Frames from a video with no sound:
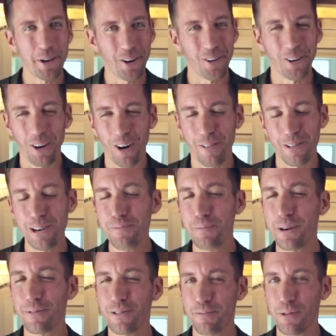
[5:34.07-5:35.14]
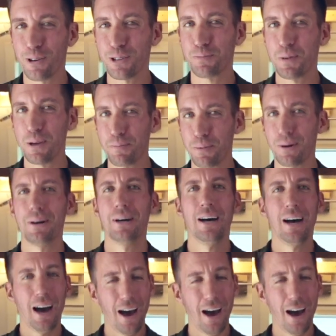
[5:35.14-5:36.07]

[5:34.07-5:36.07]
be going over, but for most people,